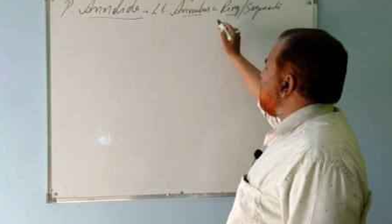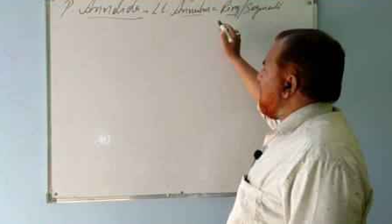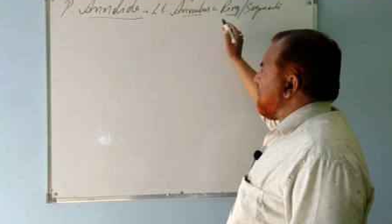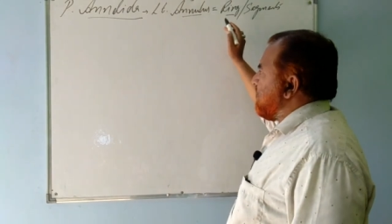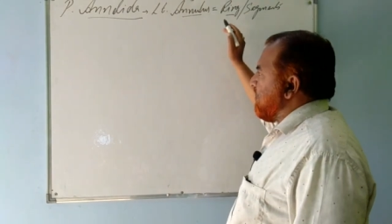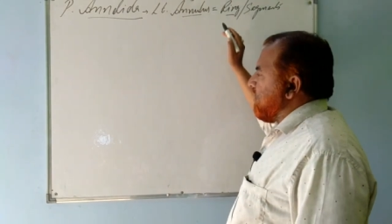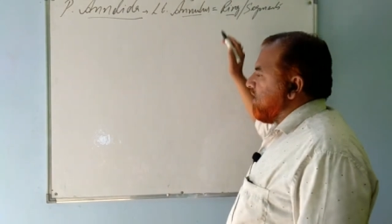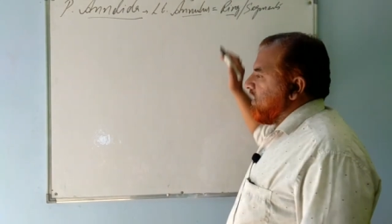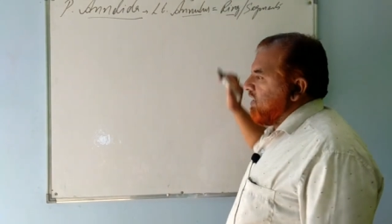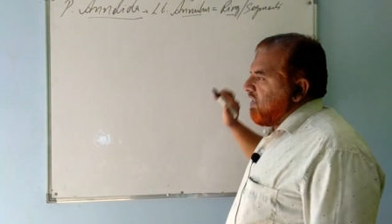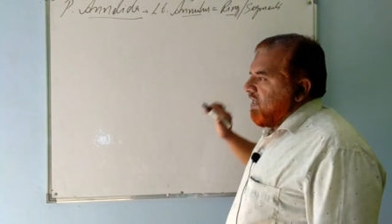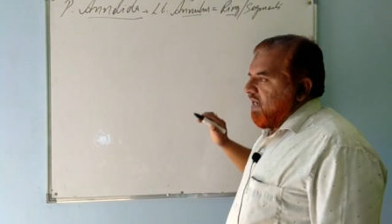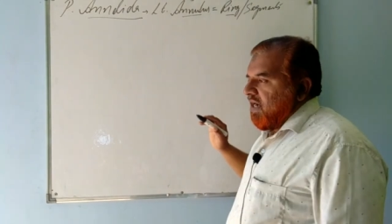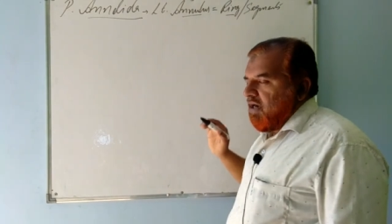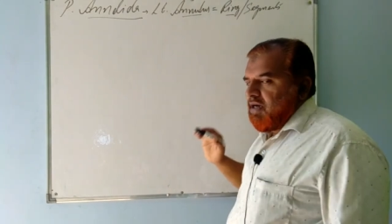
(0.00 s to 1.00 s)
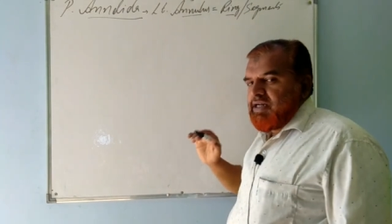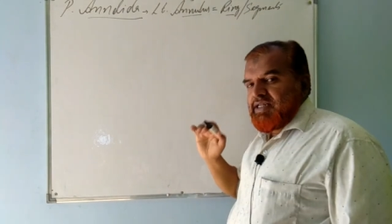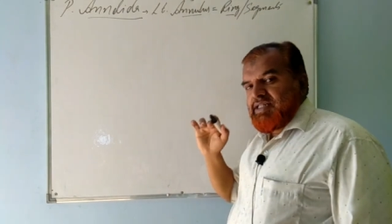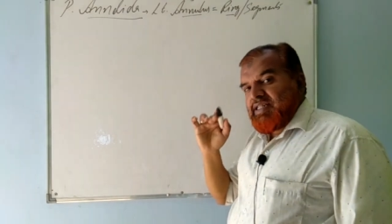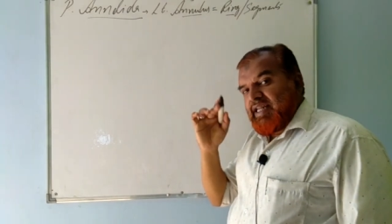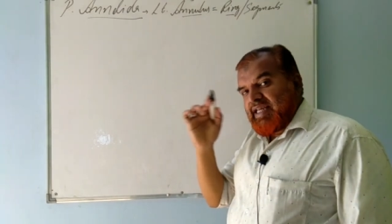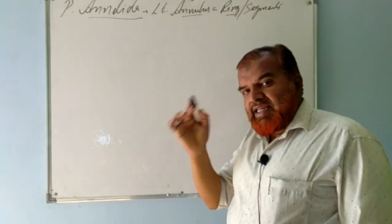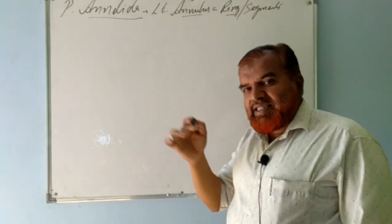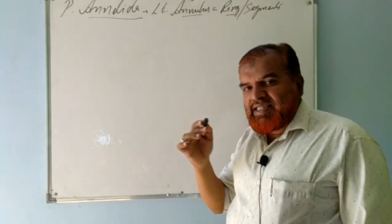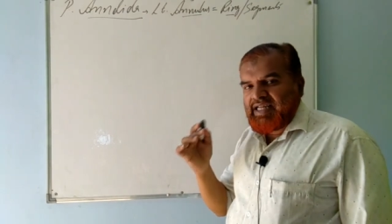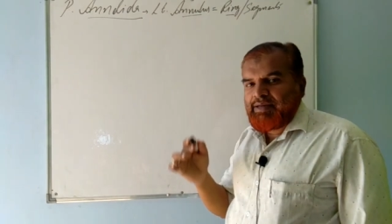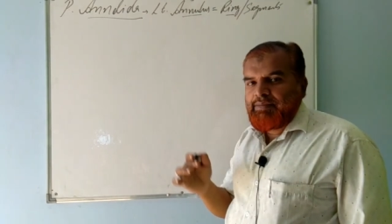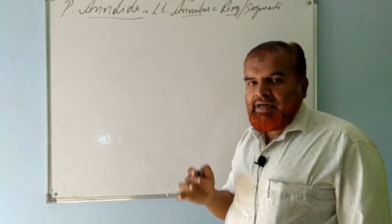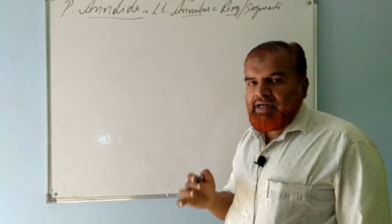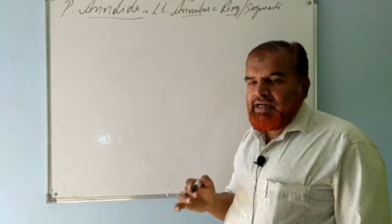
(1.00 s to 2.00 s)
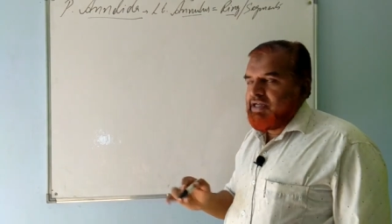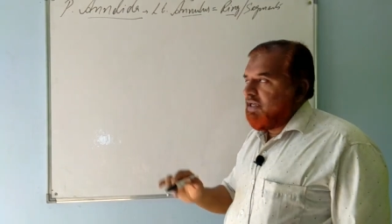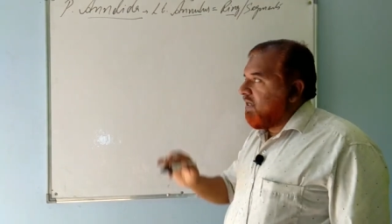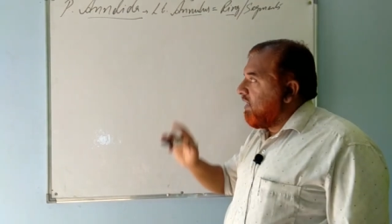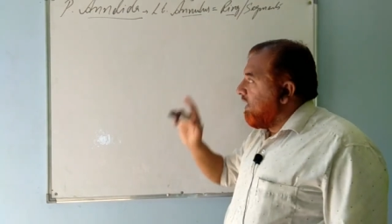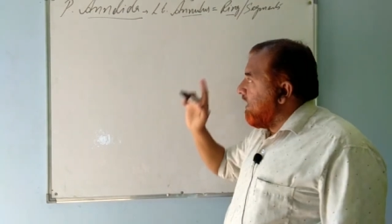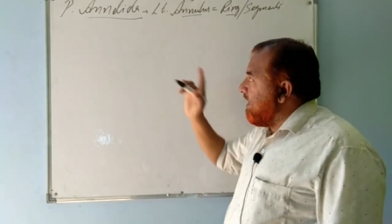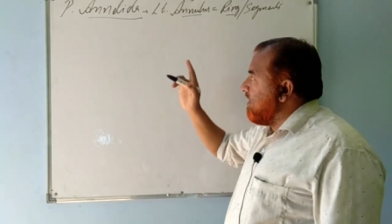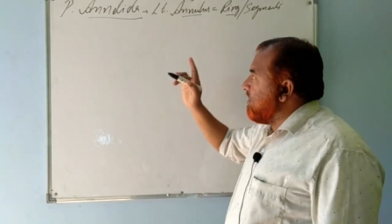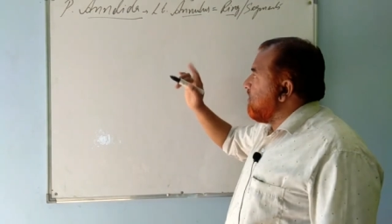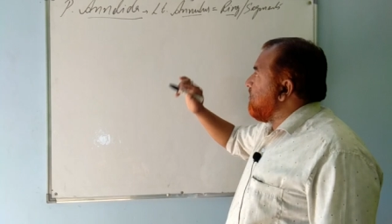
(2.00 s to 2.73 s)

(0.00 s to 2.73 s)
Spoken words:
structure or like a segment. Hence